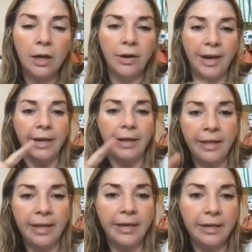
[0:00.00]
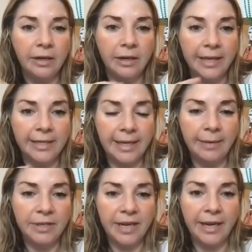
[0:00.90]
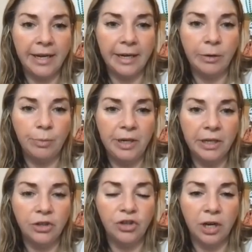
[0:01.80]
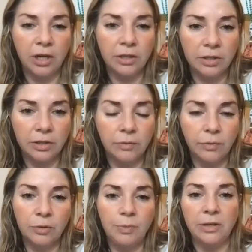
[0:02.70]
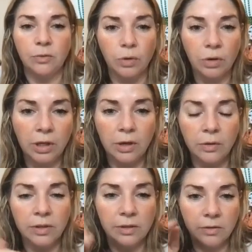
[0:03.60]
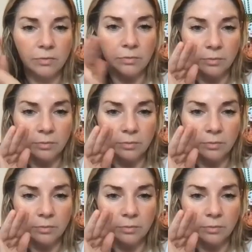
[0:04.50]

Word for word: Okay. And then on that same day, it'll be conjunct, which means real close.